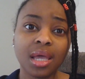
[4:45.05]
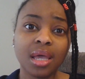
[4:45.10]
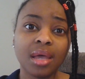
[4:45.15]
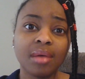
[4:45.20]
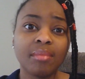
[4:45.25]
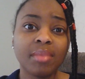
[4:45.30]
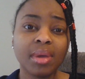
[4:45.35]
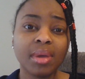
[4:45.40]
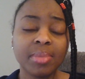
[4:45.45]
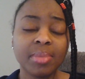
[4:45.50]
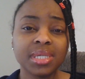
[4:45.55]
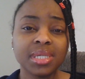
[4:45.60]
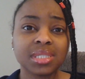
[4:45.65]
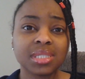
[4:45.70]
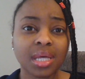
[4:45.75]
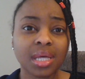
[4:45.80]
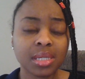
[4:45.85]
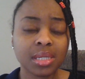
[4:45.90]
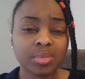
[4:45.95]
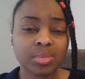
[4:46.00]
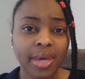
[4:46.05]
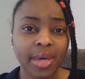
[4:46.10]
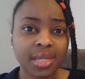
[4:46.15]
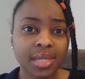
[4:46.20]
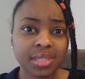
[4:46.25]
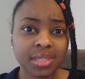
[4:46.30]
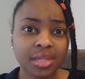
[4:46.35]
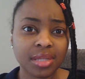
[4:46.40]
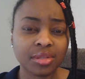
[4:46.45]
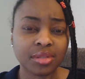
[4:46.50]
maybe it's not as bad as
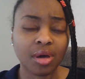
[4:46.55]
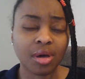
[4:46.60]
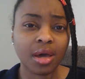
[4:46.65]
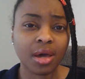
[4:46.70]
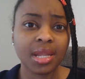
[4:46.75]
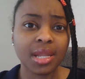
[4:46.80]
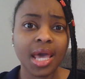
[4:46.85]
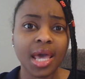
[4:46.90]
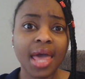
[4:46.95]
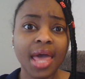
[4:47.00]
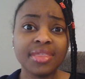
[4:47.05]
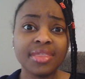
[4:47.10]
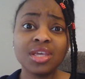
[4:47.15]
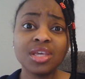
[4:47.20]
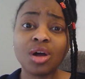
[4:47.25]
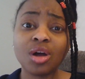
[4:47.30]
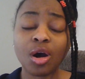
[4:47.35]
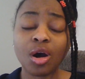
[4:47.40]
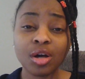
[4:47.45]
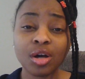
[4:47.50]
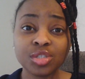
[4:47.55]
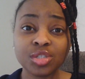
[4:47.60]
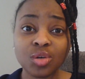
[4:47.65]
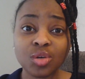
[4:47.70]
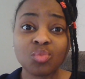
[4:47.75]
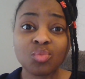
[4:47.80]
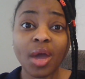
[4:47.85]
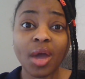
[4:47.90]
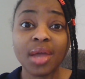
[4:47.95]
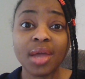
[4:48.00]
I thought. And then also
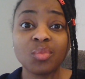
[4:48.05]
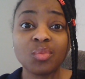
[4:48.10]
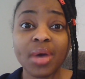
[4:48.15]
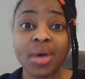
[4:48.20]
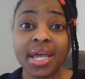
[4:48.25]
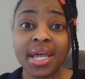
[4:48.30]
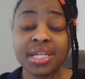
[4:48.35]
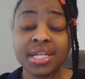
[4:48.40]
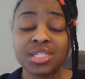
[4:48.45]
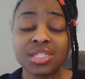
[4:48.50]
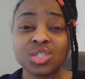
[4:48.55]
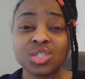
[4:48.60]
write ways